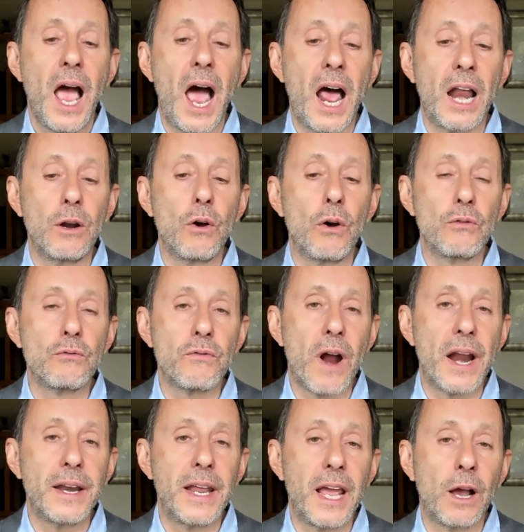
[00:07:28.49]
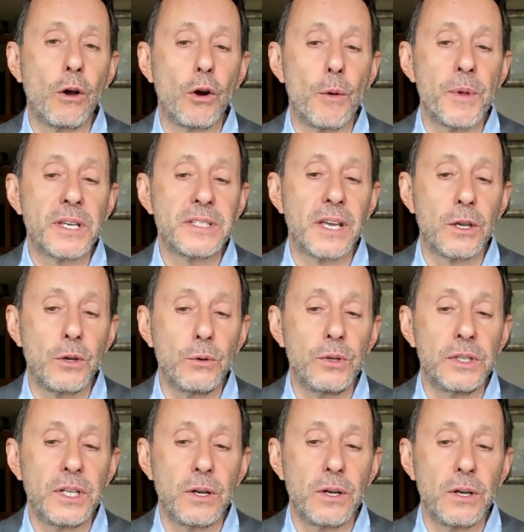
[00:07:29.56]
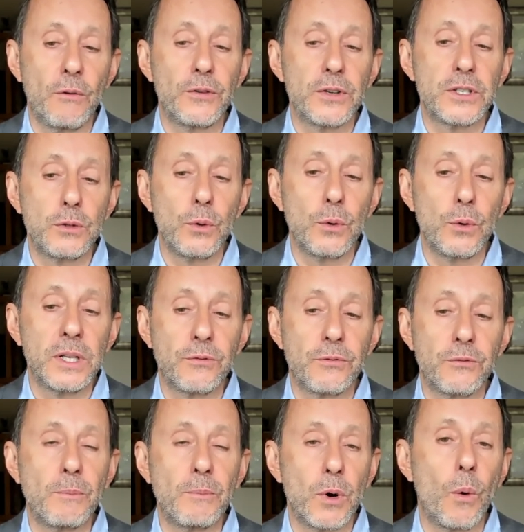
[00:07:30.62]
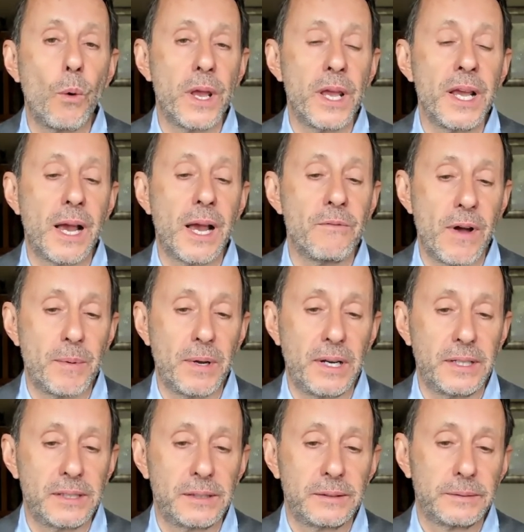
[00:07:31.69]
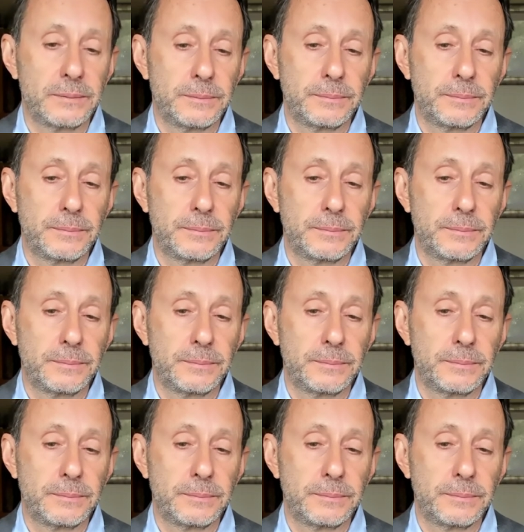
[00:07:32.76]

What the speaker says: and long-run economic security of students from low-income families.